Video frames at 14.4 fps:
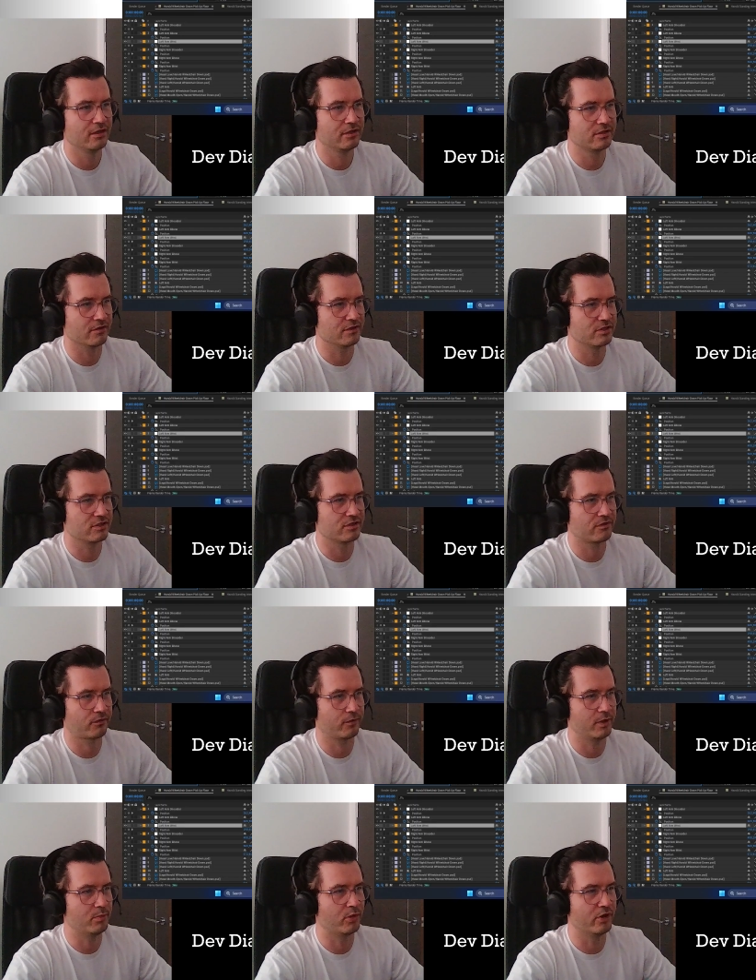So it's just
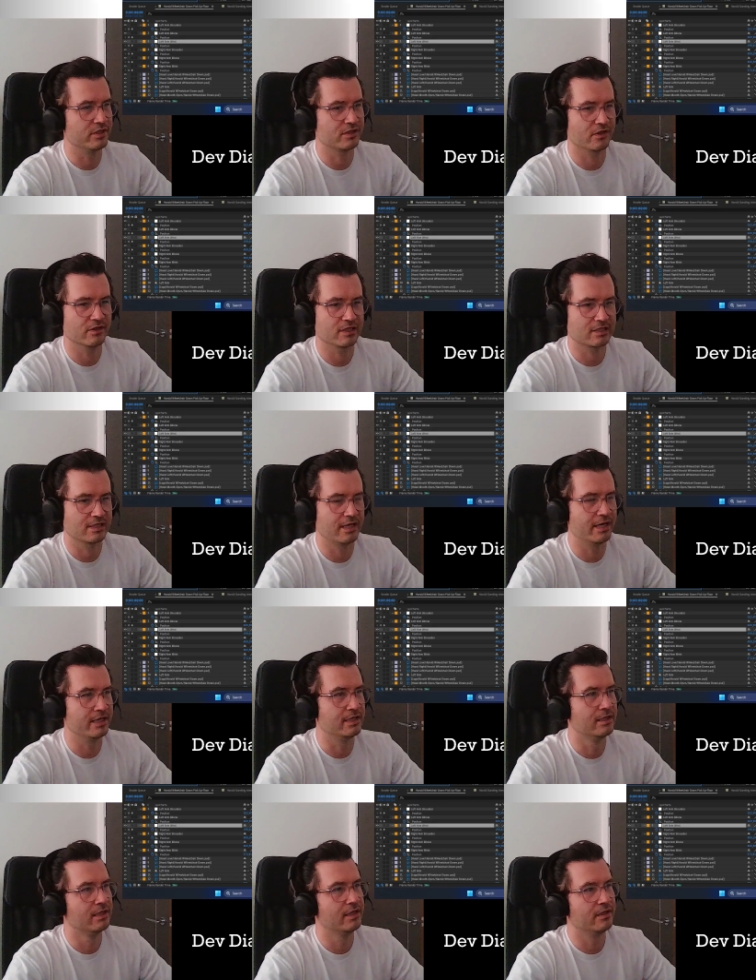3 points on this line.
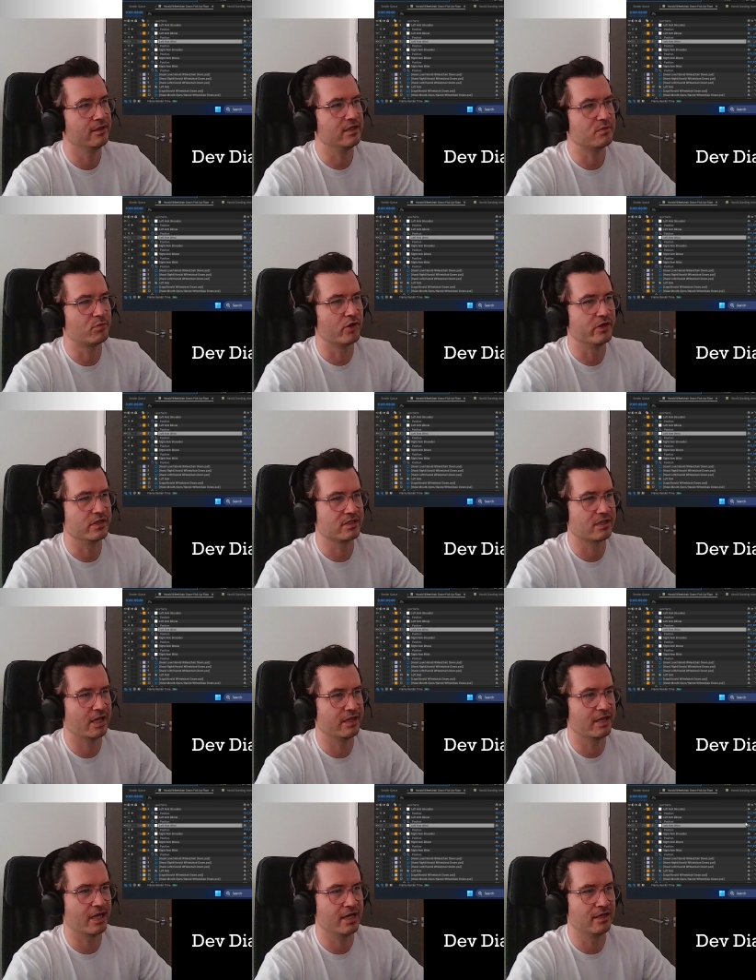These points
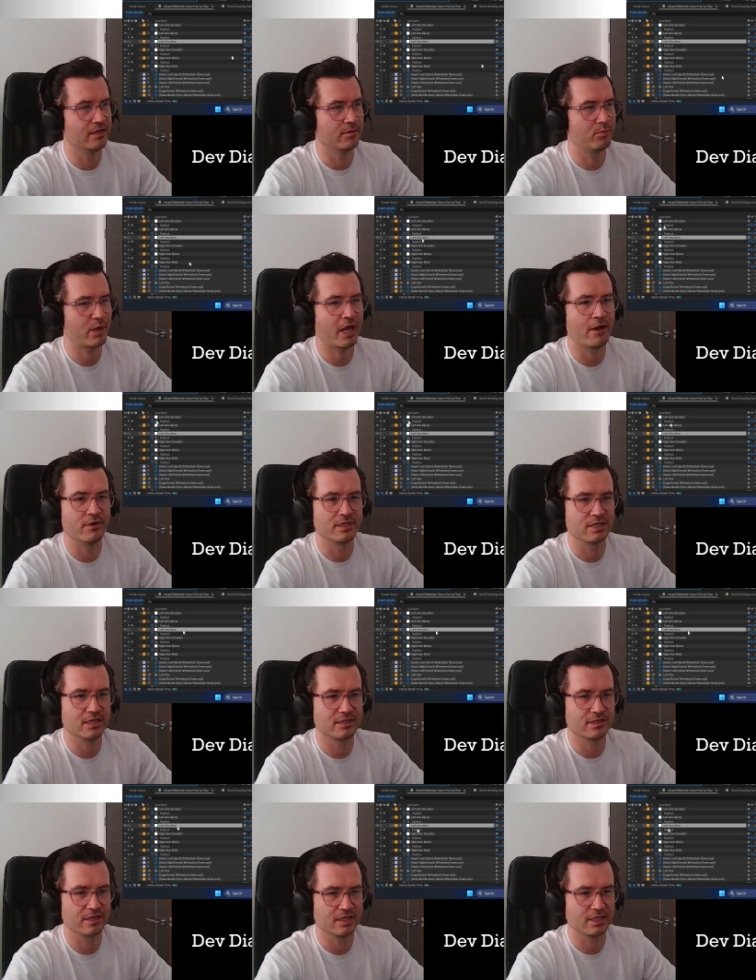are then
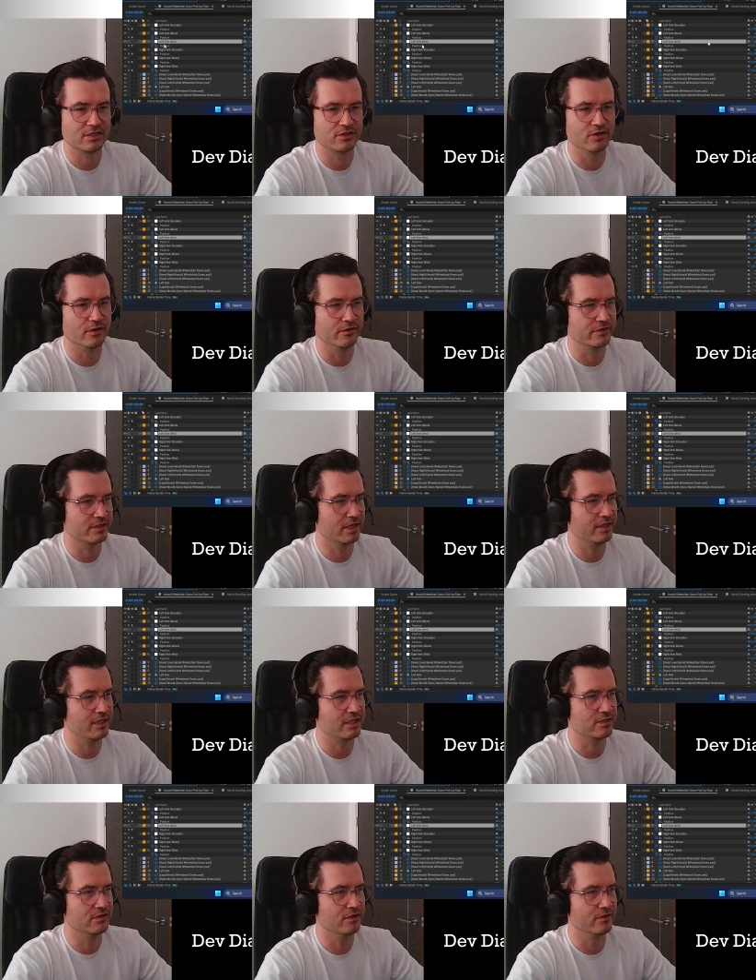parented to these nulls, and
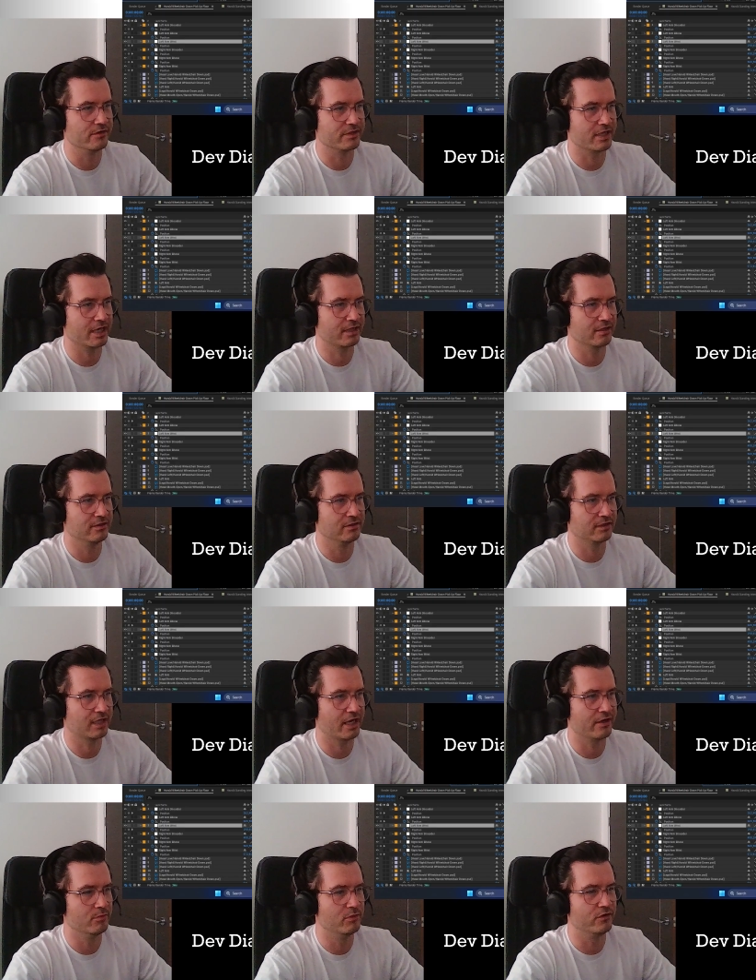these nulls I can
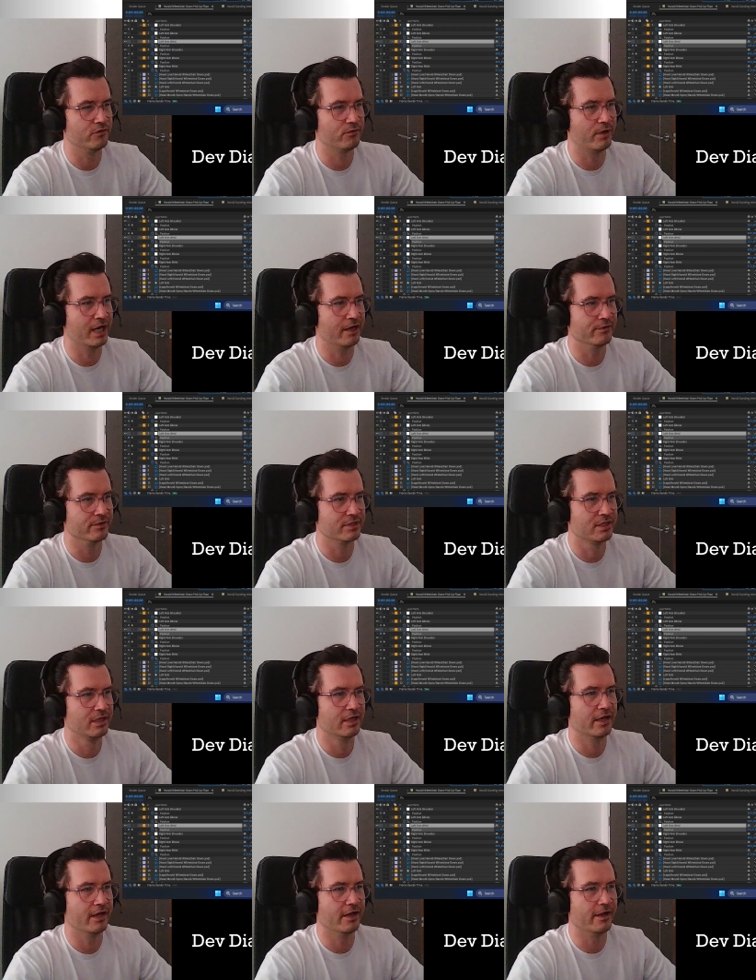kind of move around.
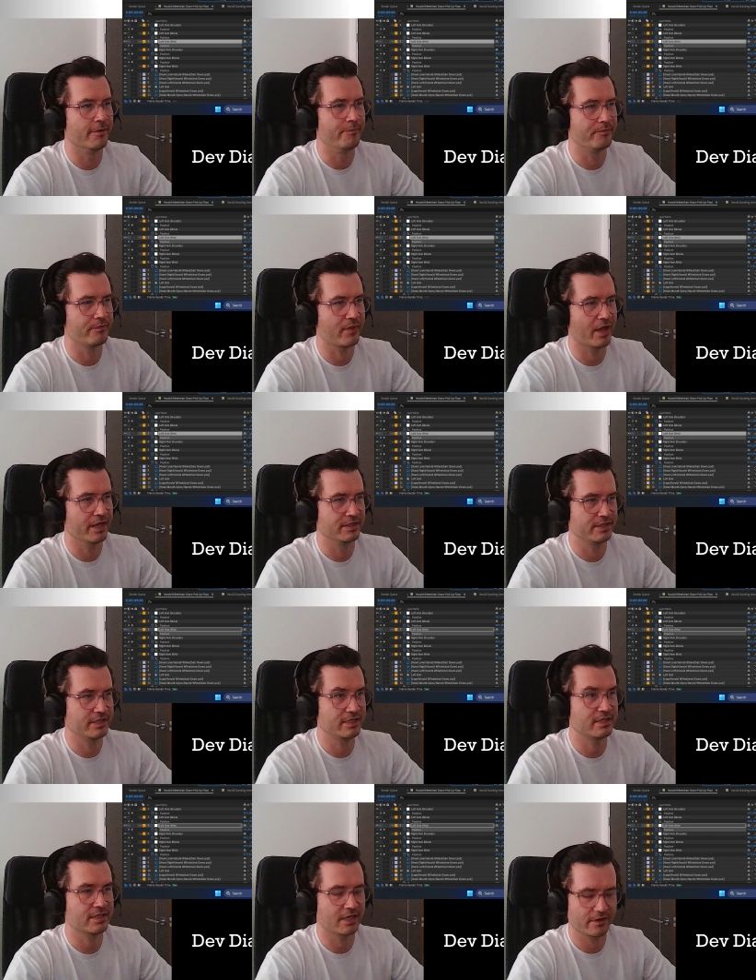And
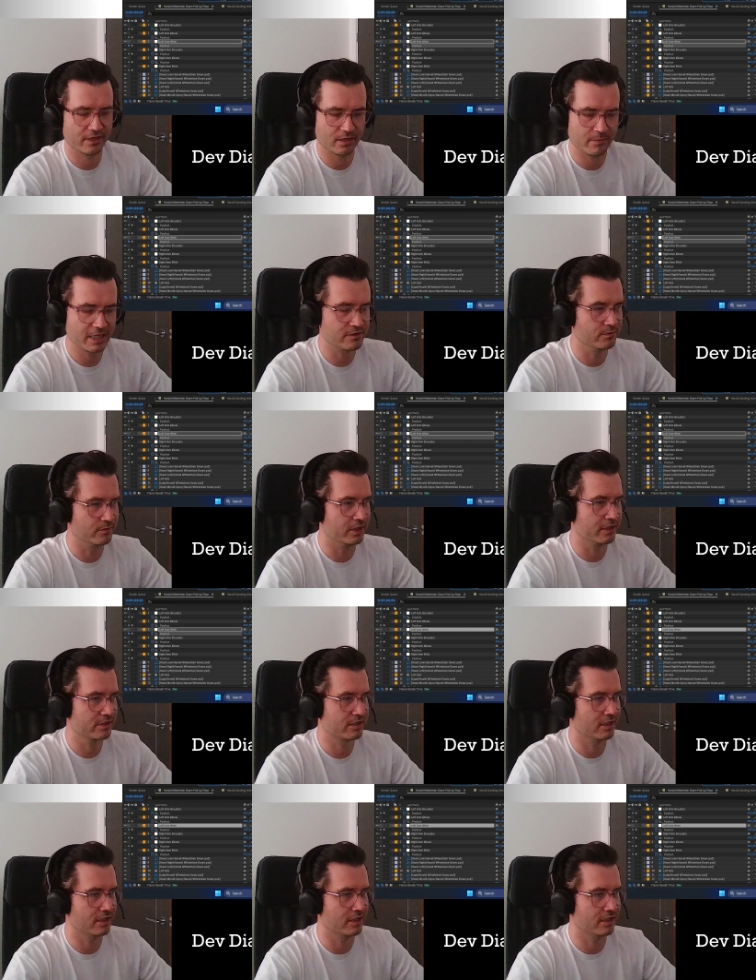this is how the animation works.